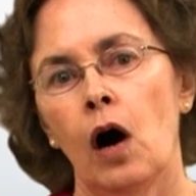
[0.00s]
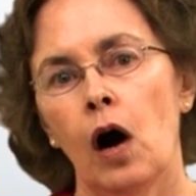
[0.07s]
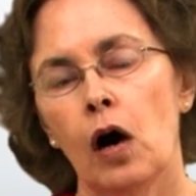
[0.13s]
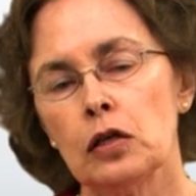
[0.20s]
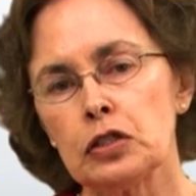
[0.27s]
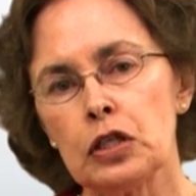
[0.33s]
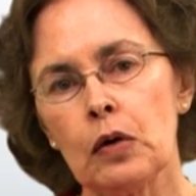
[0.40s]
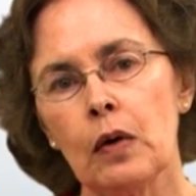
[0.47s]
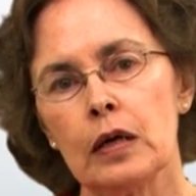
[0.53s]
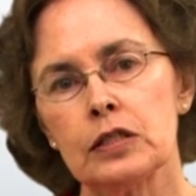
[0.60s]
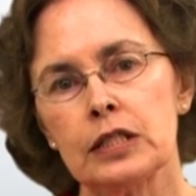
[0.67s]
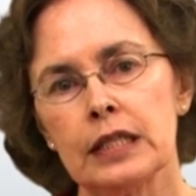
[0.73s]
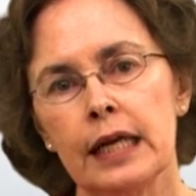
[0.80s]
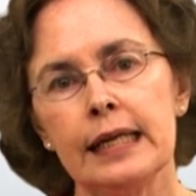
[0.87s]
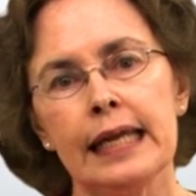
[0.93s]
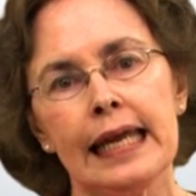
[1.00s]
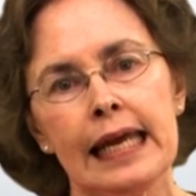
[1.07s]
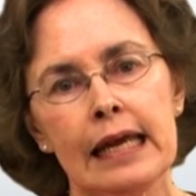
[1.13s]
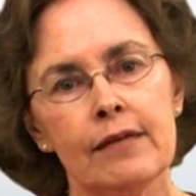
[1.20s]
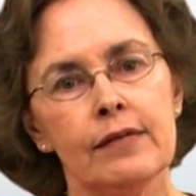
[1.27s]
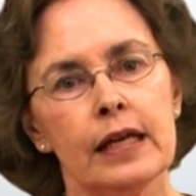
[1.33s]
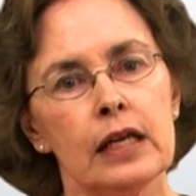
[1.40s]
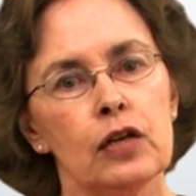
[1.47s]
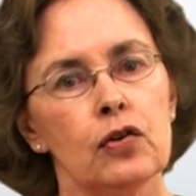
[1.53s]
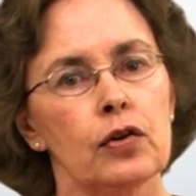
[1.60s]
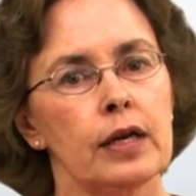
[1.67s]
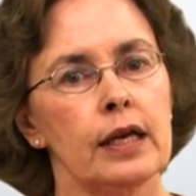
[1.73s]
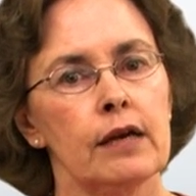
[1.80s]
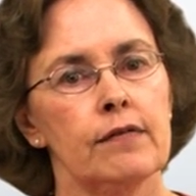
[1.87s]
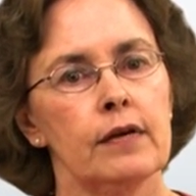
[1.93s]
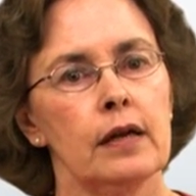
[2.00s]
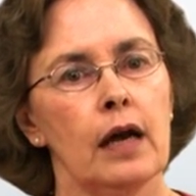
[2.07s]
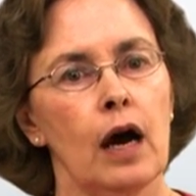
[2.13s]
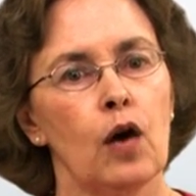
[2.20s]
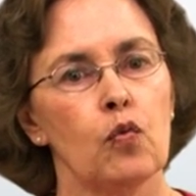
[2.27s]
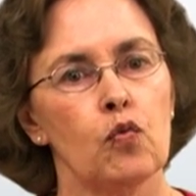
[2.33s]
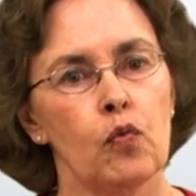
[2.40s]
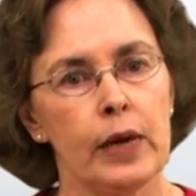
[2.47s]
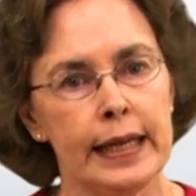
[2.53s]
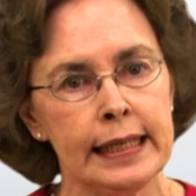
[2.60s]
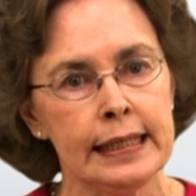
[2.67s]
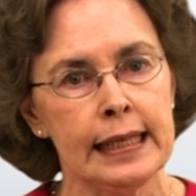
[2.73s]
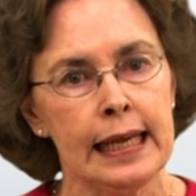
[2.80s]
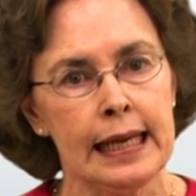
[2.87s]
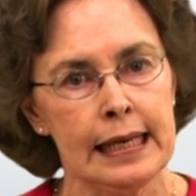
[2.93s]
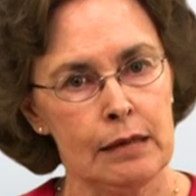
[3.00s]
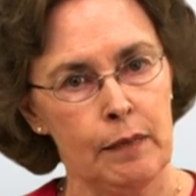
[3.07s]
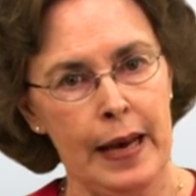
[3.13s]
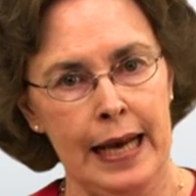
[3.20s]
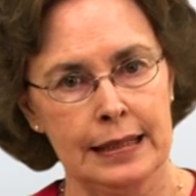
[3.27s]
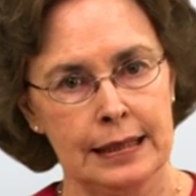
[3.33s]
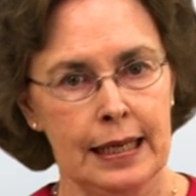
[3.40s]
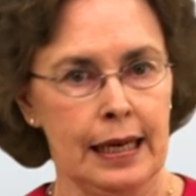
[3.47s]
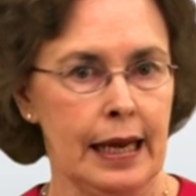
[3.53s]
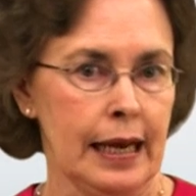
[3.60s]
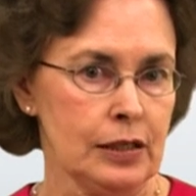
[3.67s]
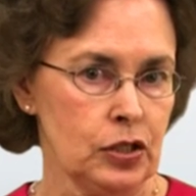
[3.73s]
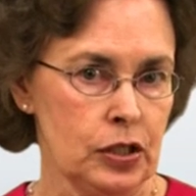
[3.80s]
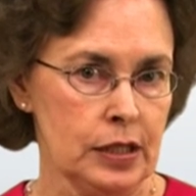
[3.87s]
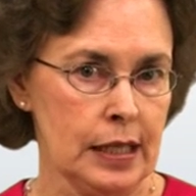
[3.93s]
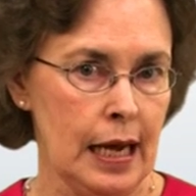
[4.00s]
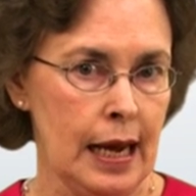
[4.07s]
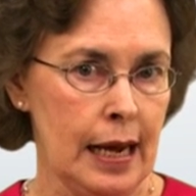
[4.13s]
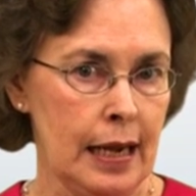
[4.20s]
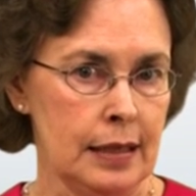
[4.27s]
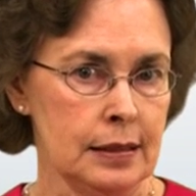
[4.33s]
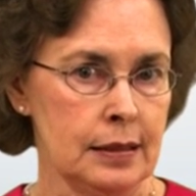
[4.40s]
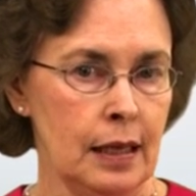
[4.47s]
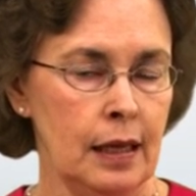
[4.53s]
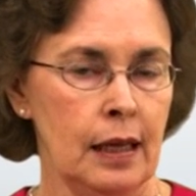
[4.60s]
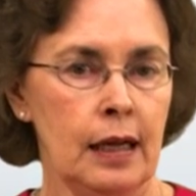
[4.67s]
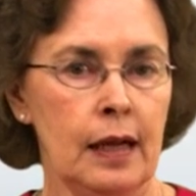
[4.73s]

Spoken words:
Also on Sunday evening, you're given a written in-basket exercise